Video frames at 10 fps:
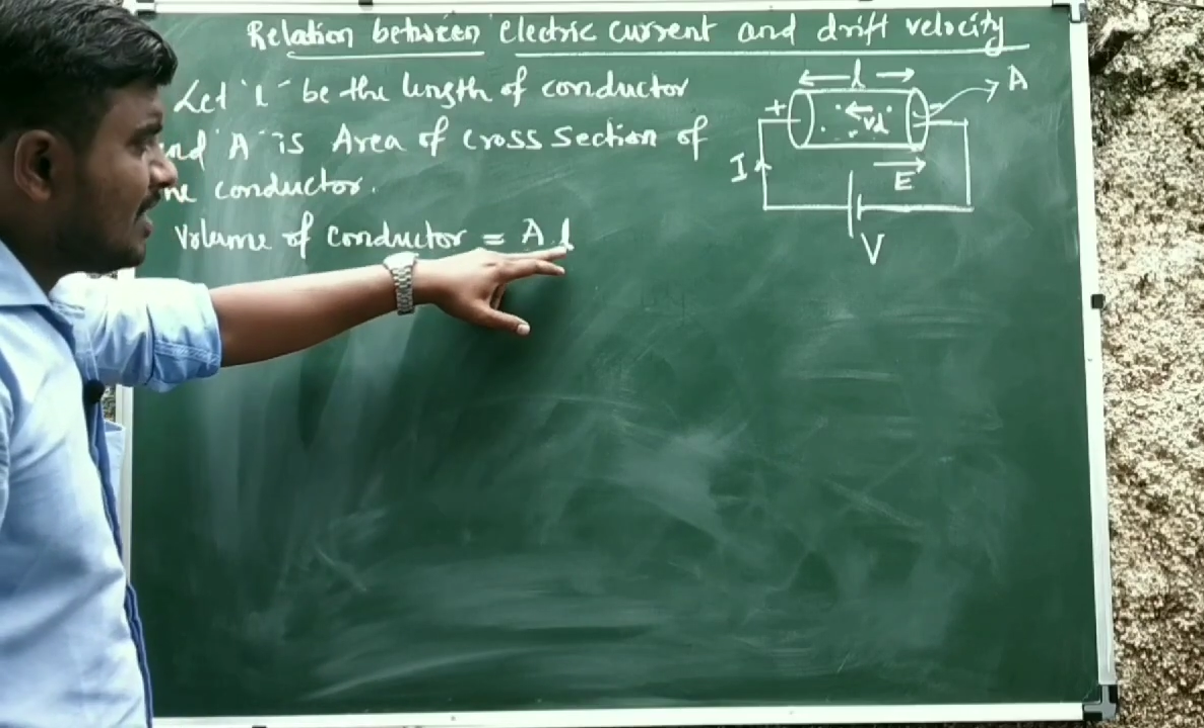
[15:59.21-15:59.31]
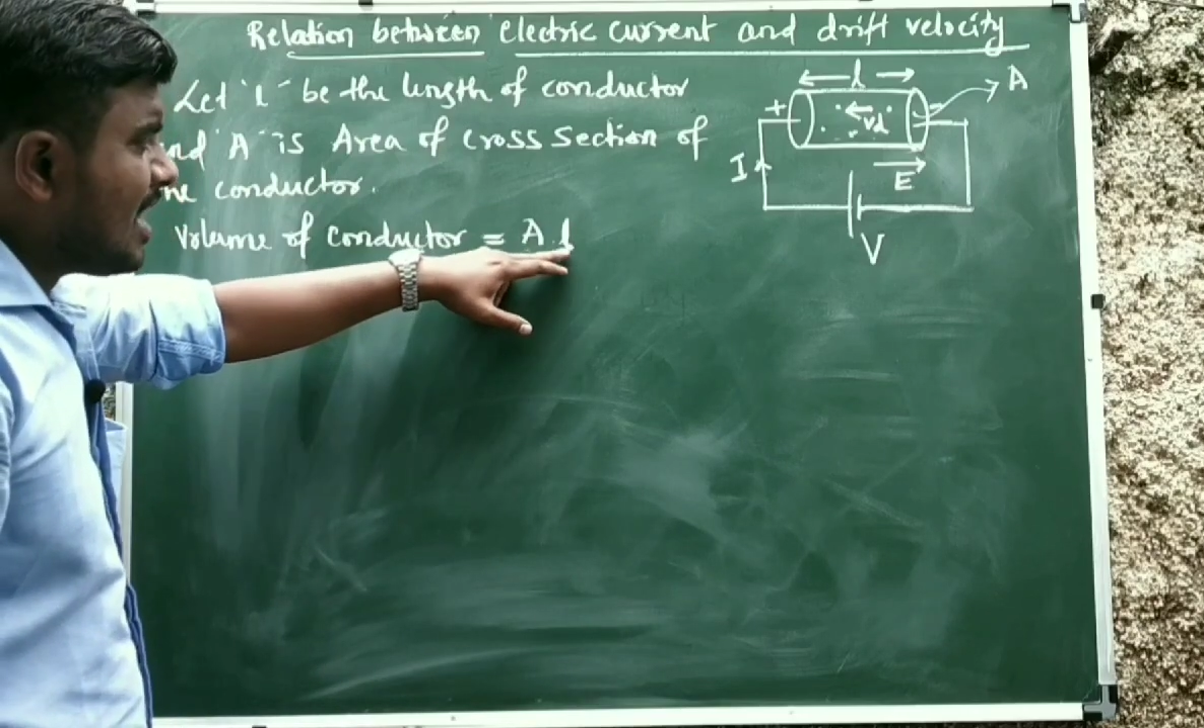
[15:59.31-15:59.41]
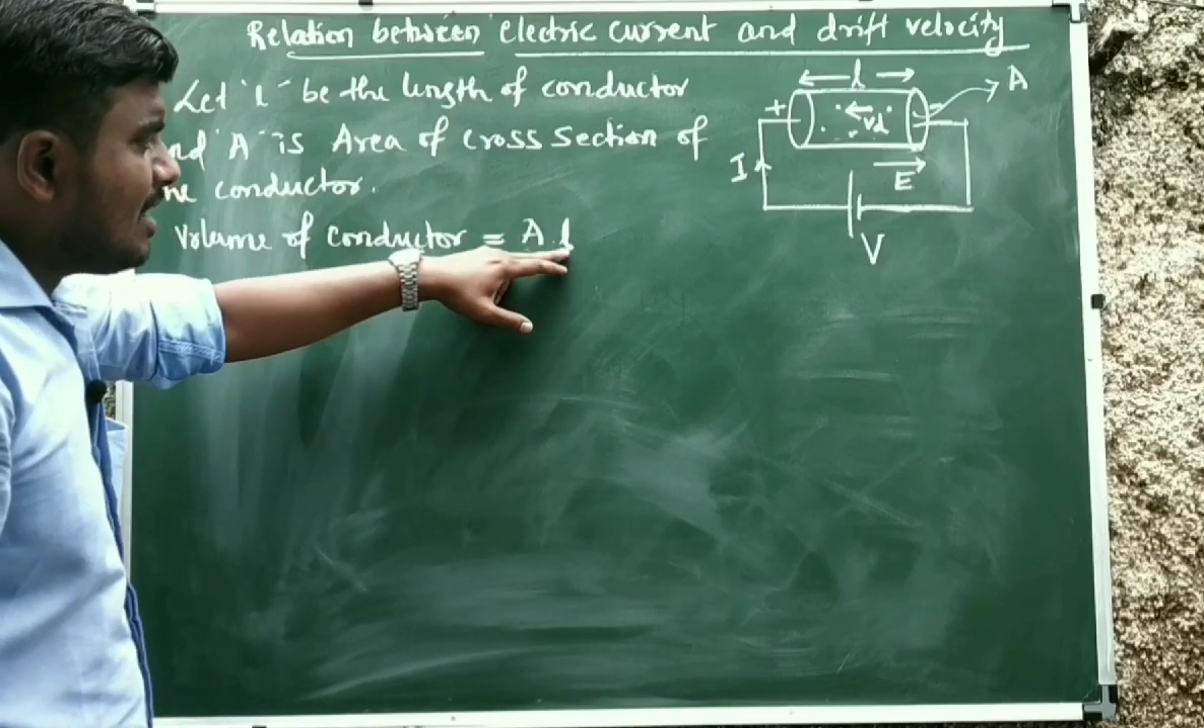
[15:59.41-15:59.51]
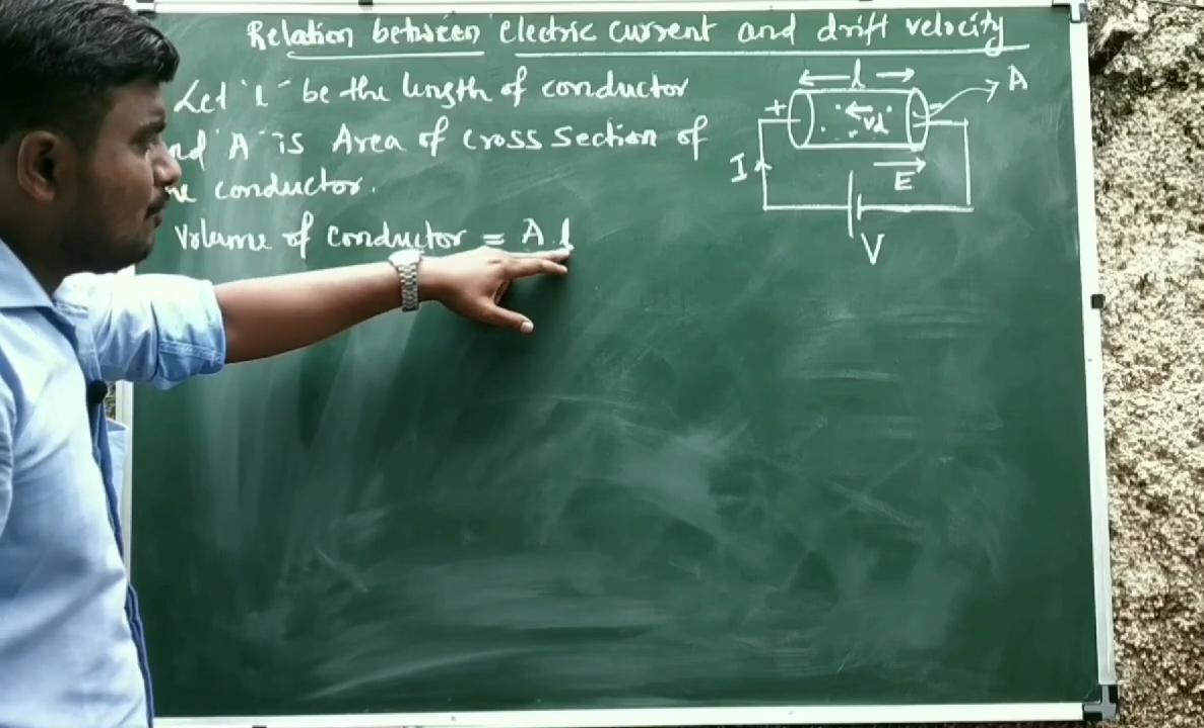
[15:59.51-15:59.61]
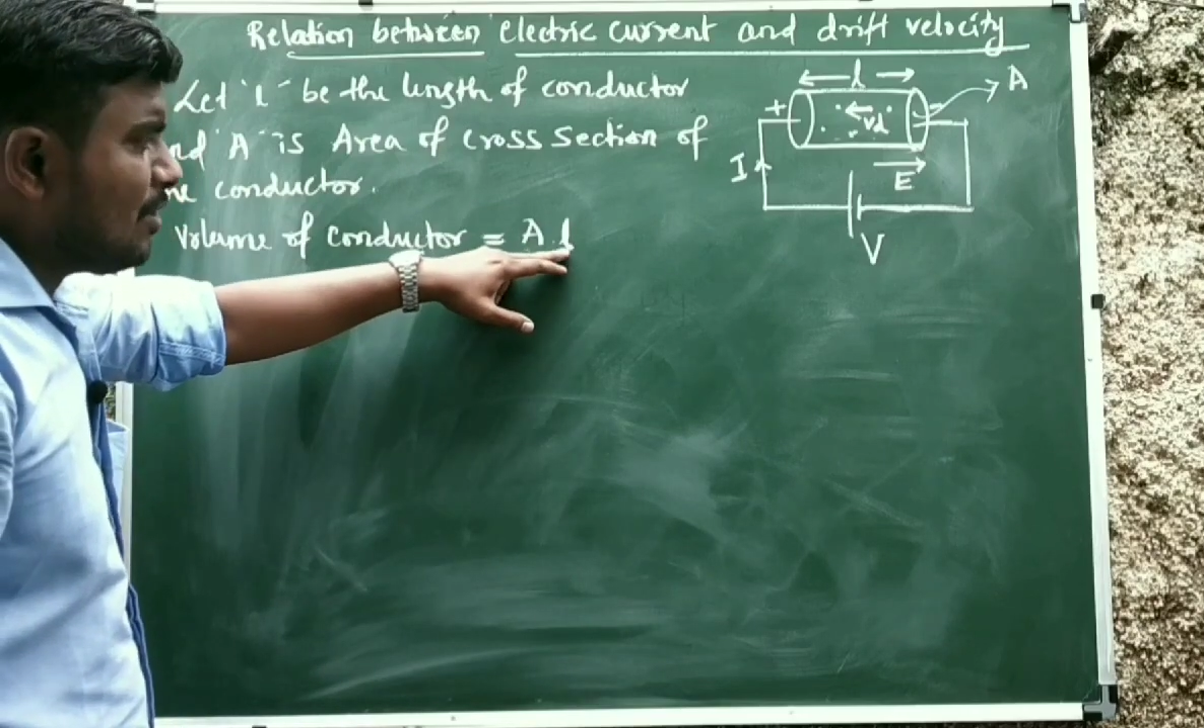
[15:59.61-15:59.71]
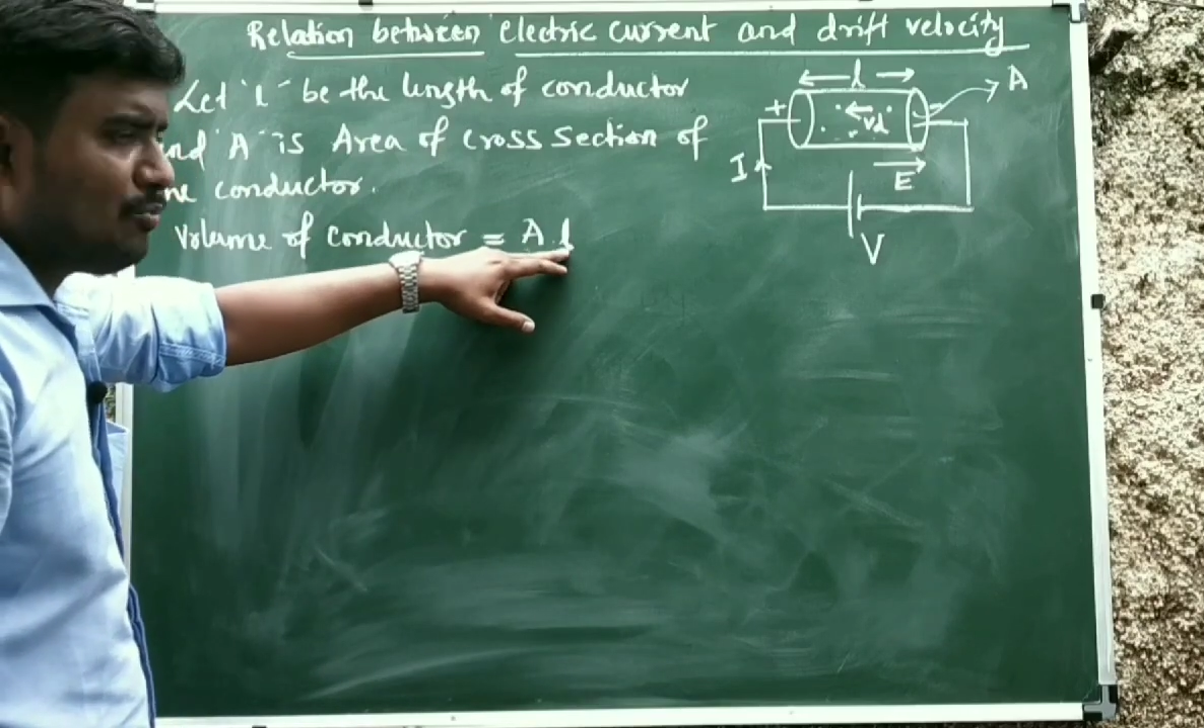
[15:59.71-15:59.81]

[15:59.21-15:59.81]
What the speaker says: and one